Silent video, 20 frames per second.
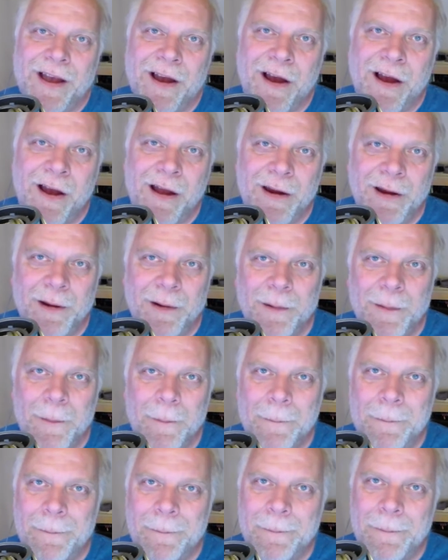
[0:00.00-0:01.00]
are
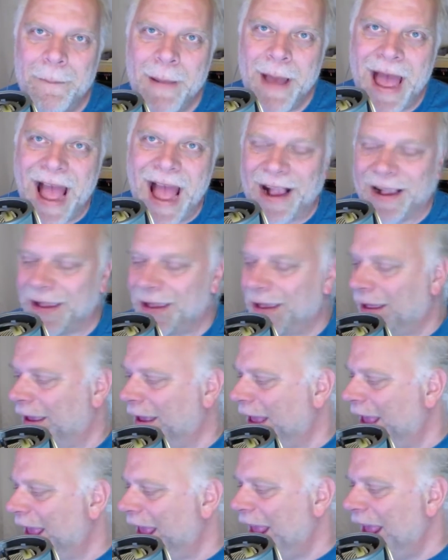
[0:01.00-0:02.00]
back.
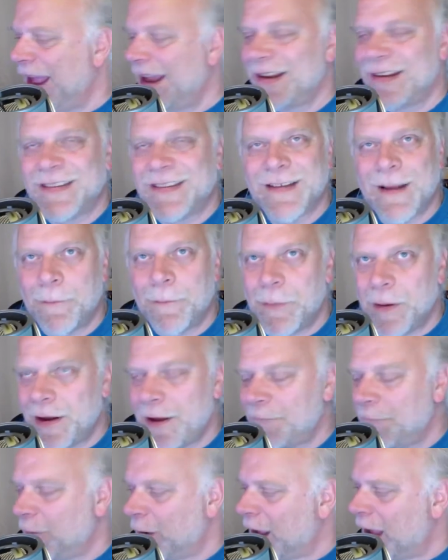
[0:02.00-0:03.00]
And something I
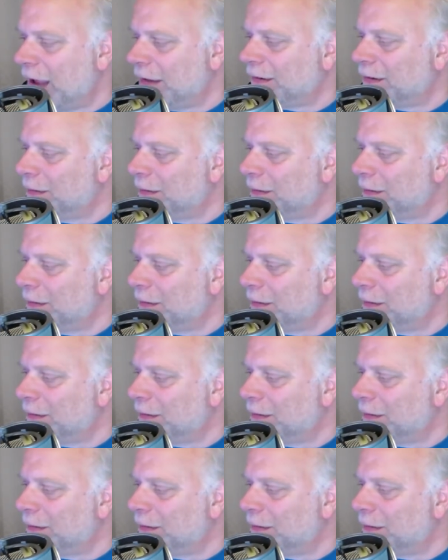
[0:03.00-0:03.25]
forgot to